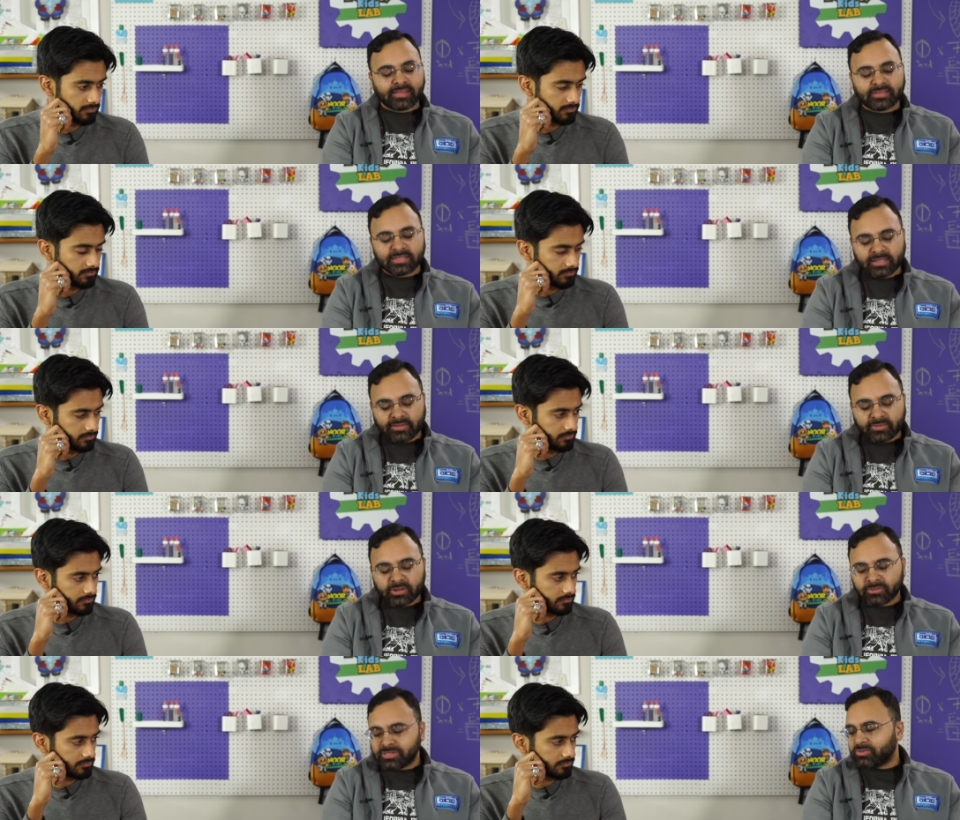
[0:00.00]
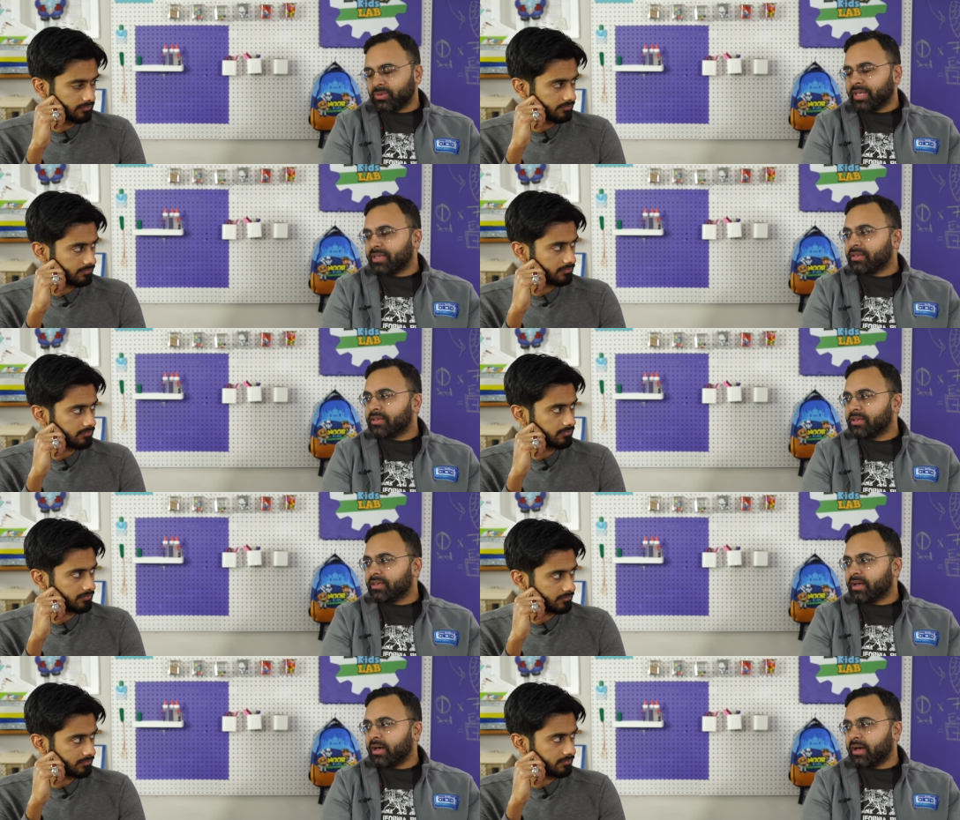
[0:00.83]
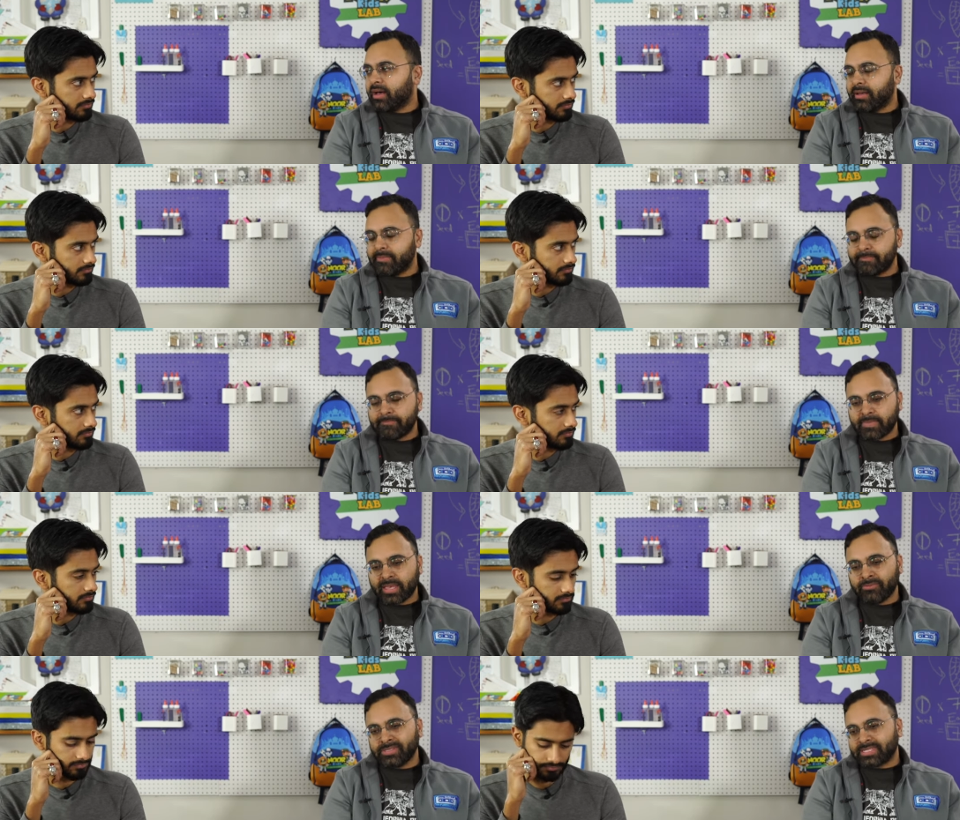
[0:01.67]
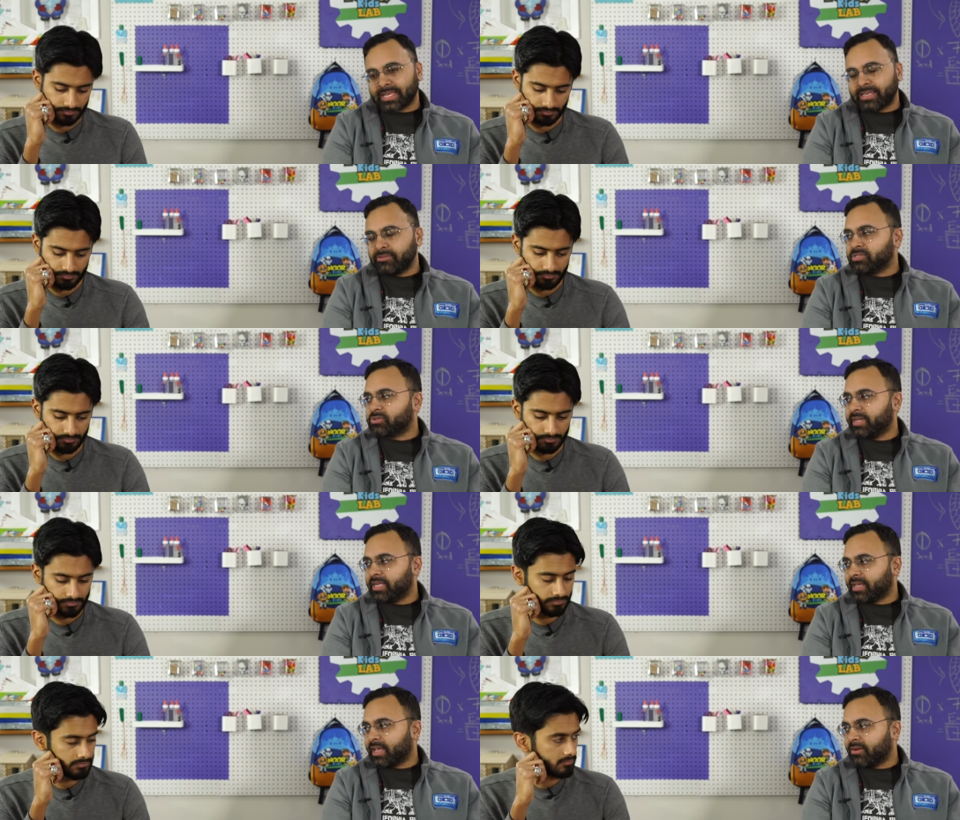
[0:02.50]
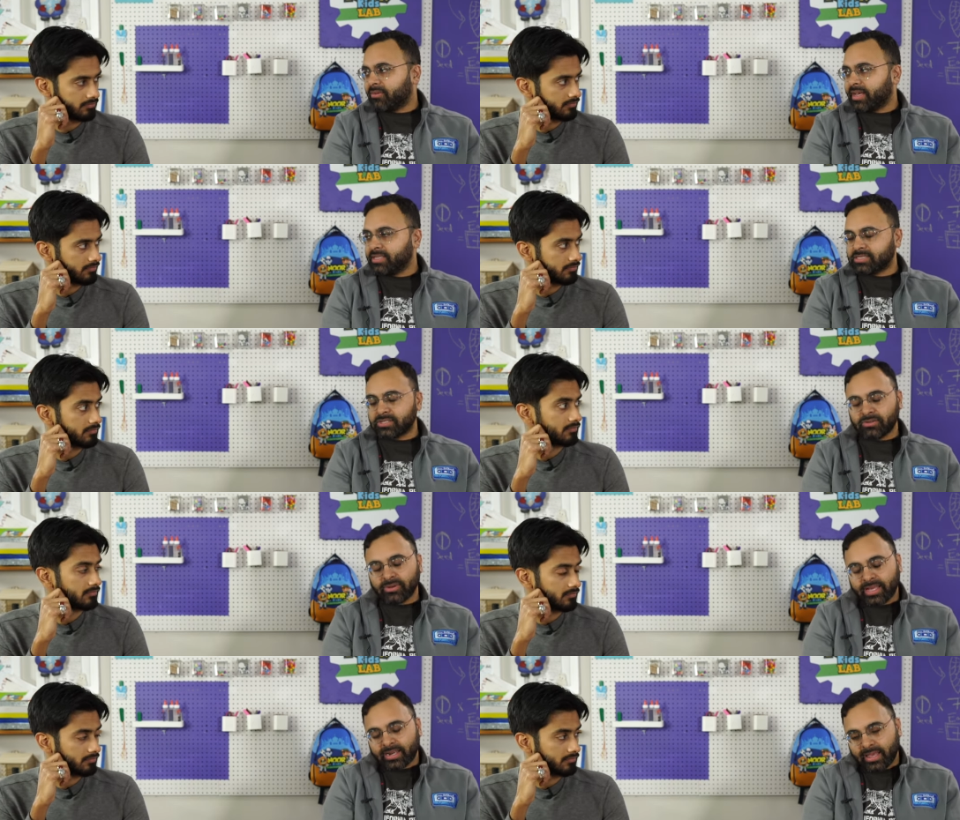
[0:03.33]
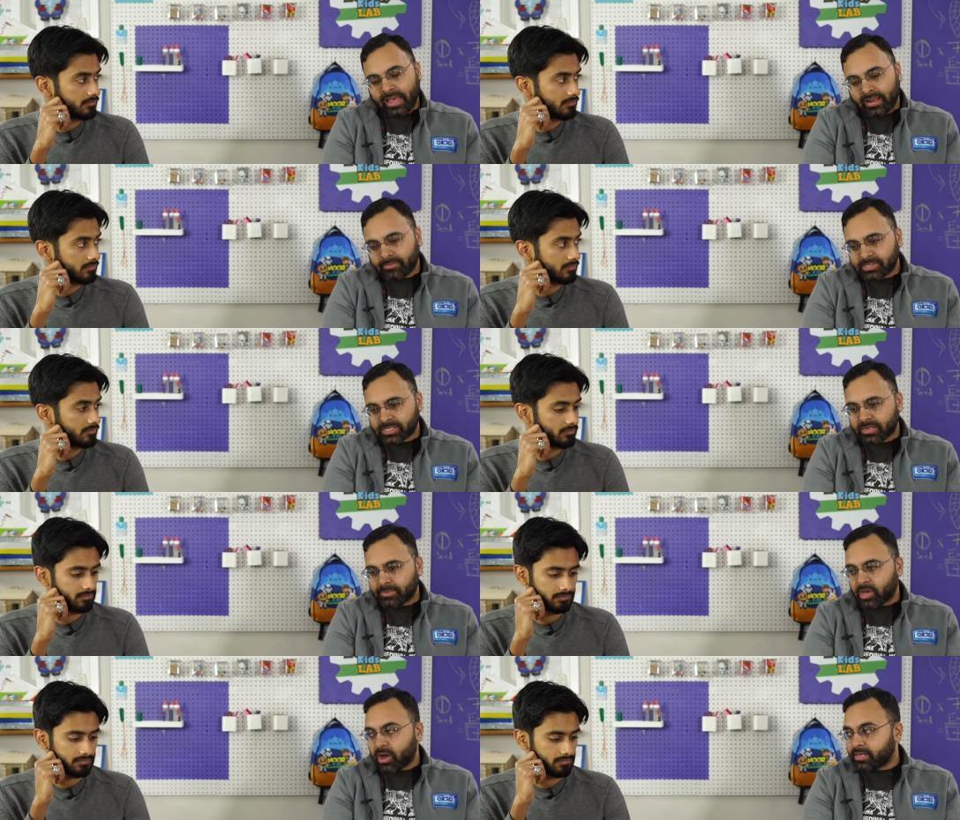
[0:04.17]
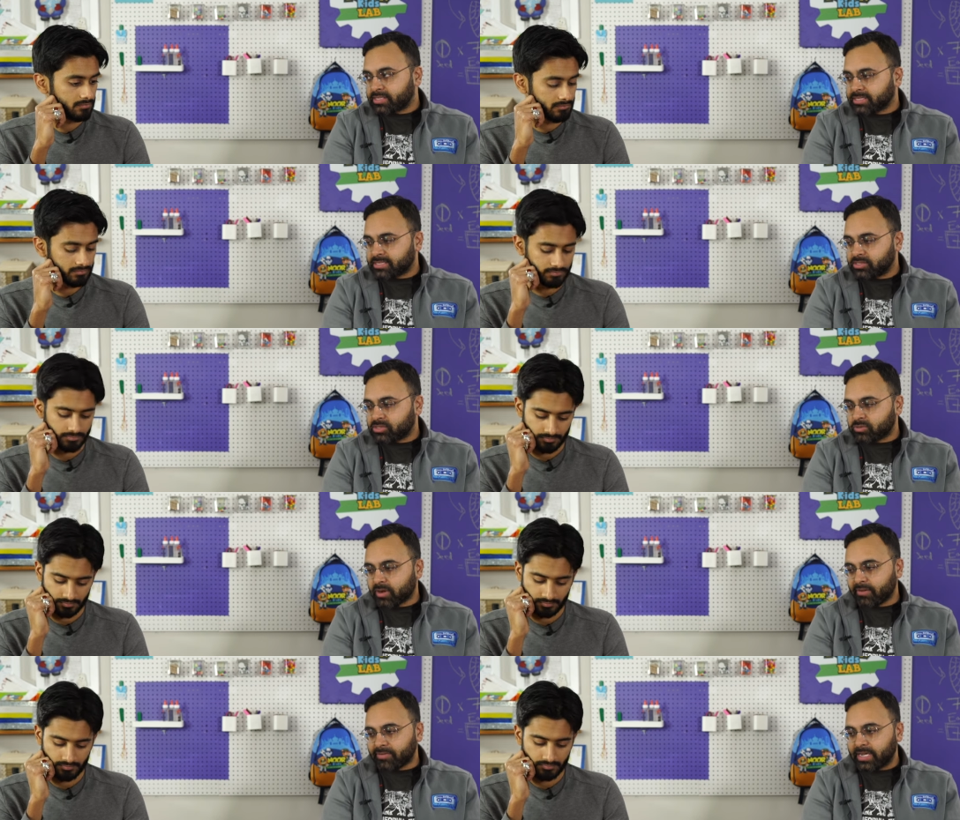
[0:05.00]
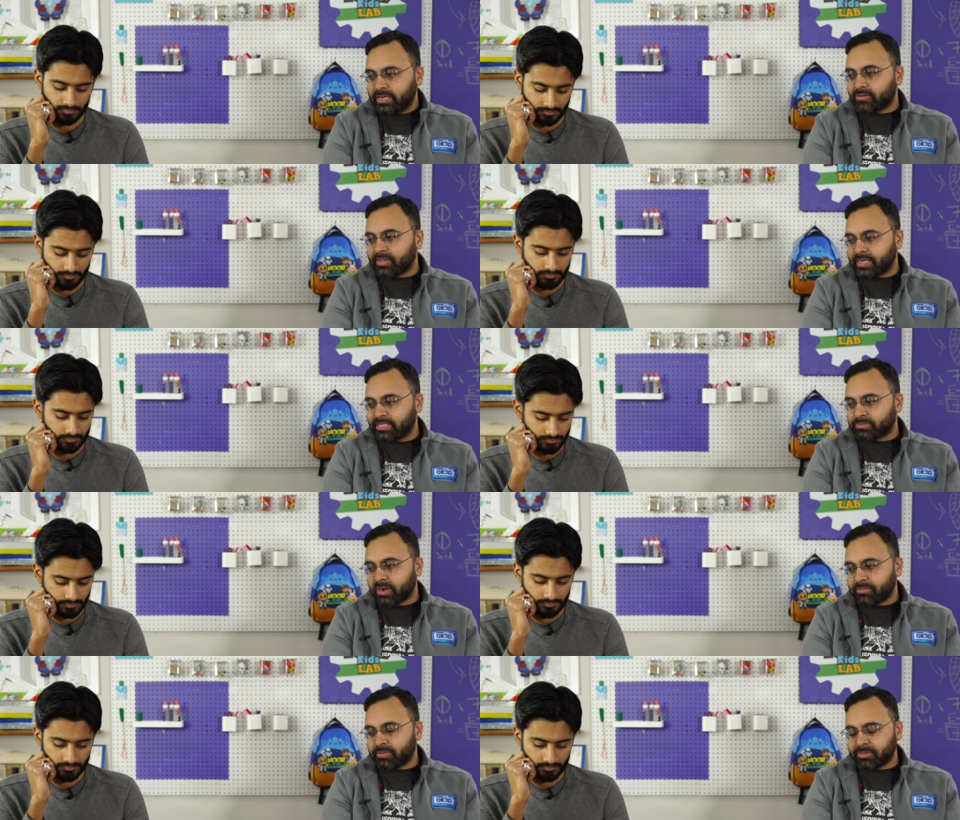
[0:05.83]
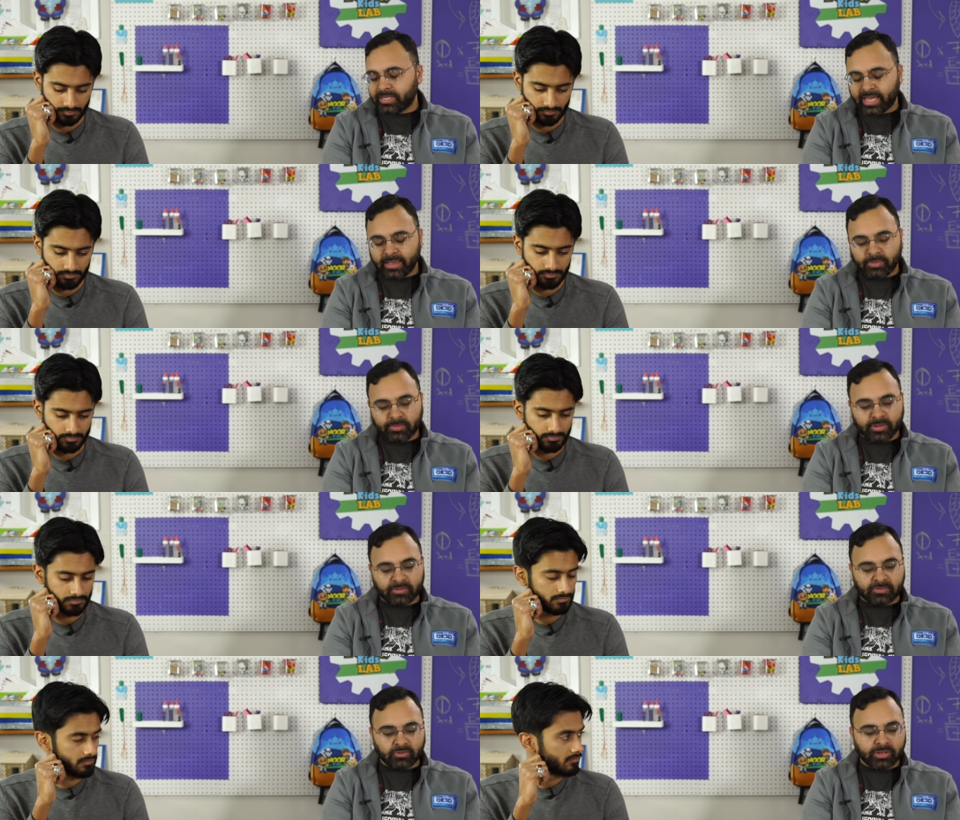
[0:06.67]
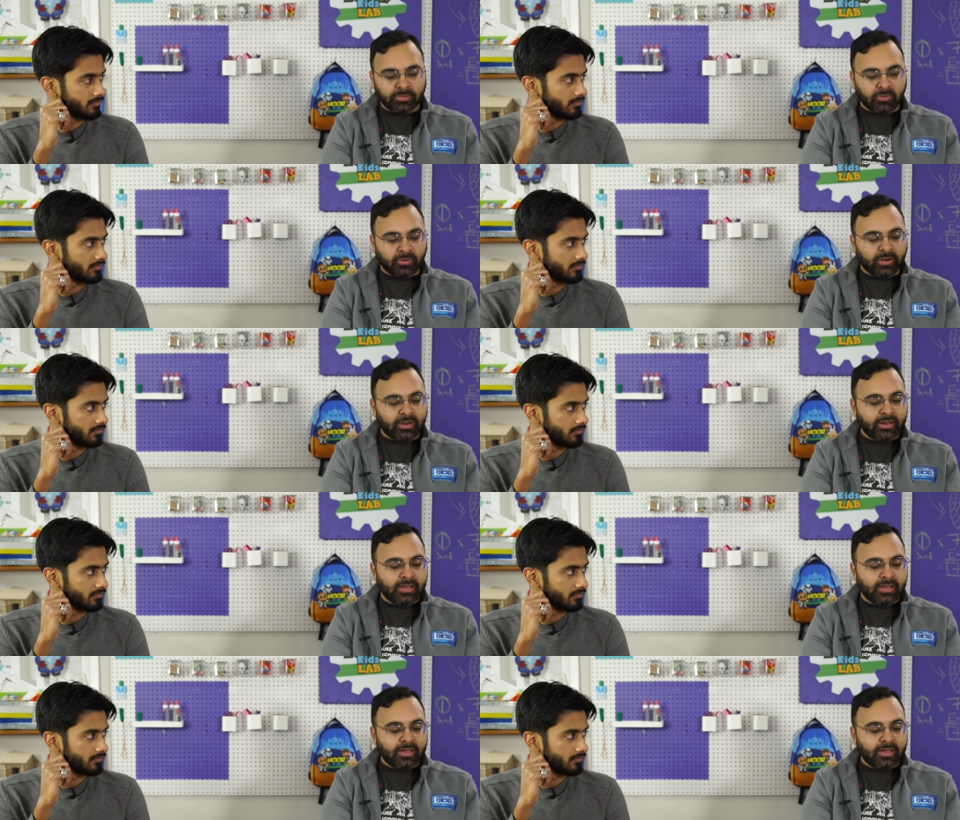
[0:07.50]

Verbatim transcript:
Speaker 1: the delivery was weak um, it was like he was reading it, right? So, and, and I'm just going to be honest because he's 12 and I know that he's probably capable of doing more.